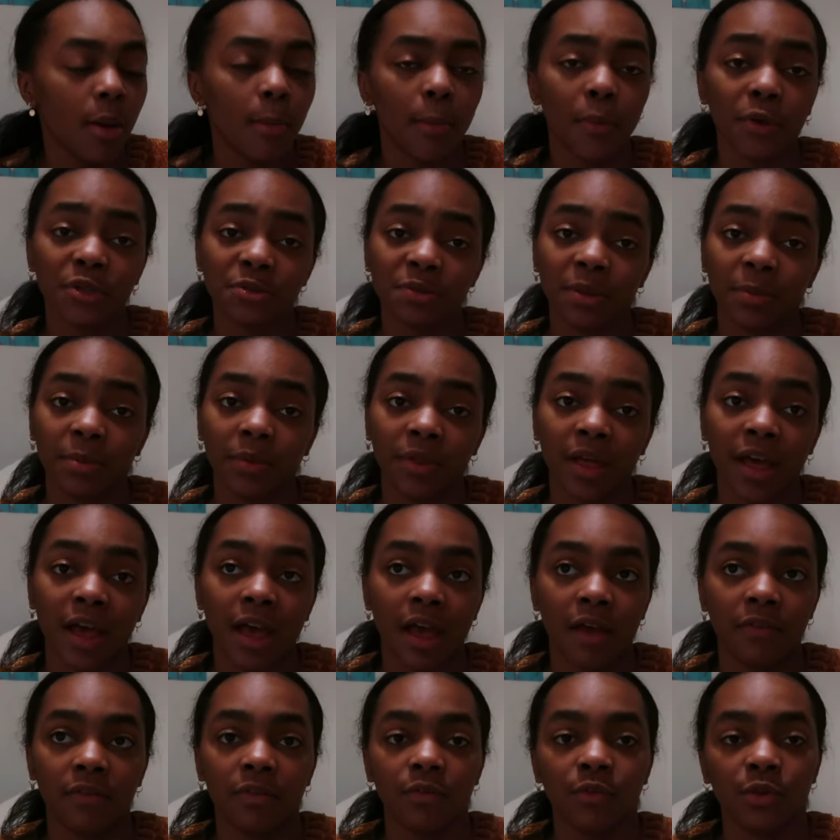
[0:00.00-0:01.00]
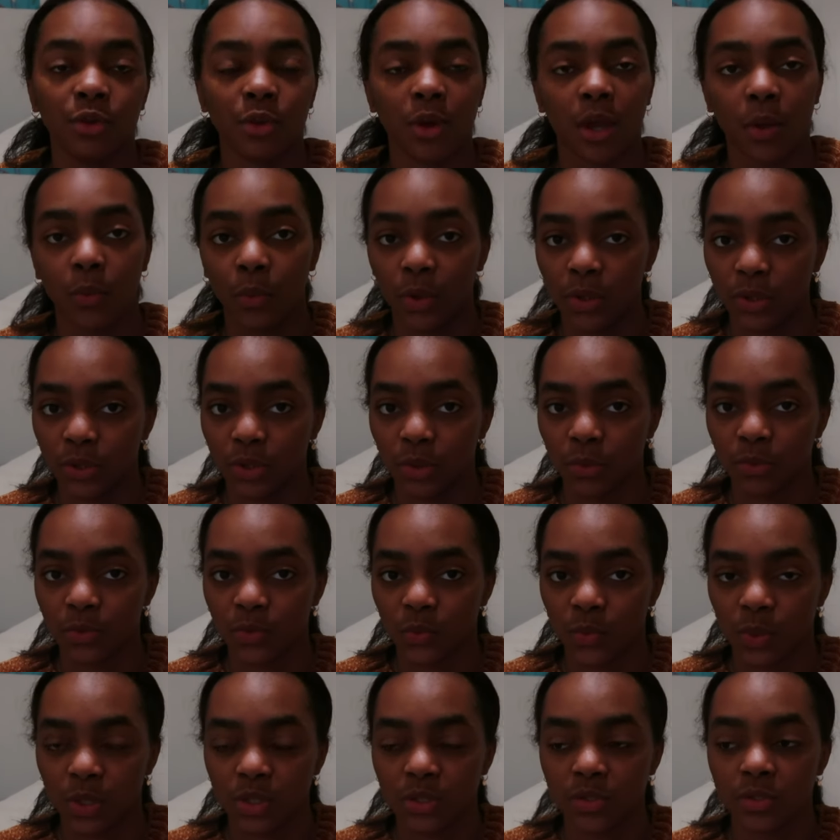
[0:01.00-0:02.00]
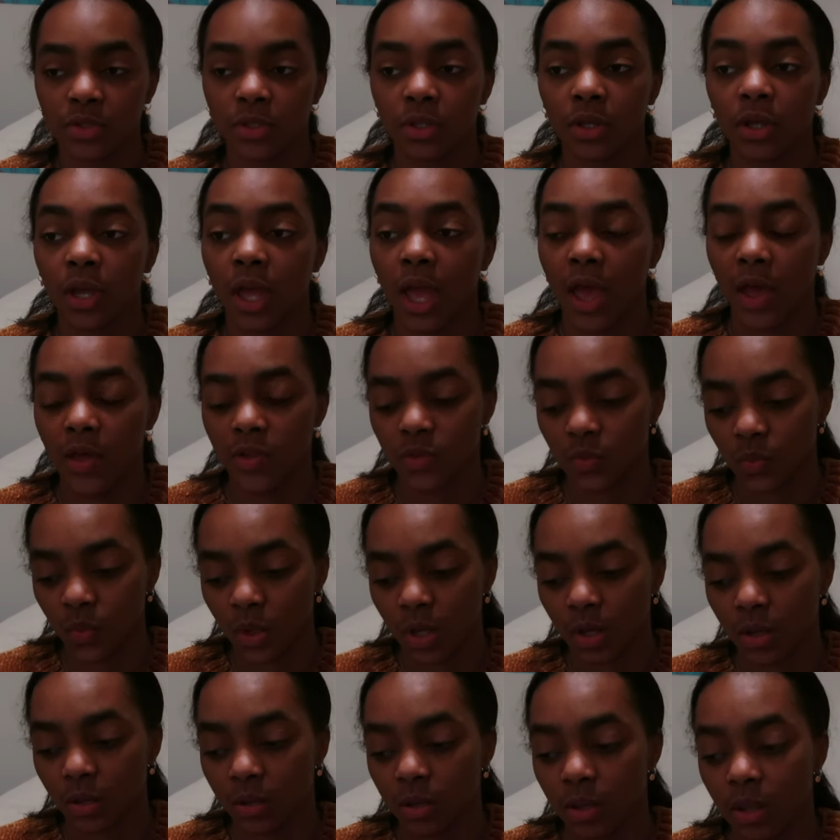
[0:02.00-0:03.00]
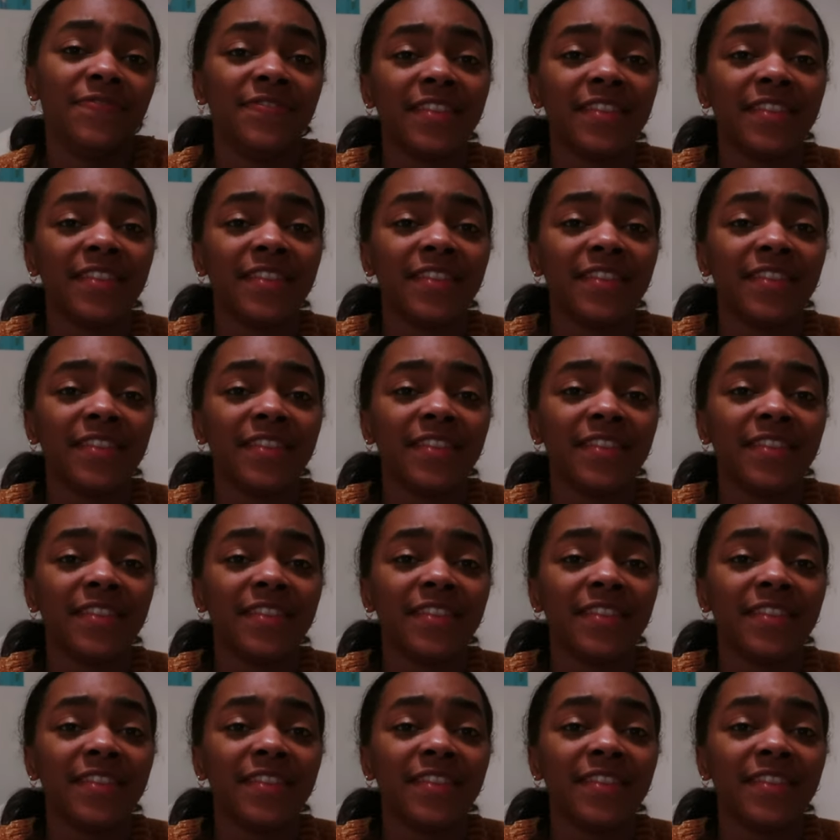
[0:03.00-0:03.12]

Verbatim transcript: most people have, even though I want those ones as well.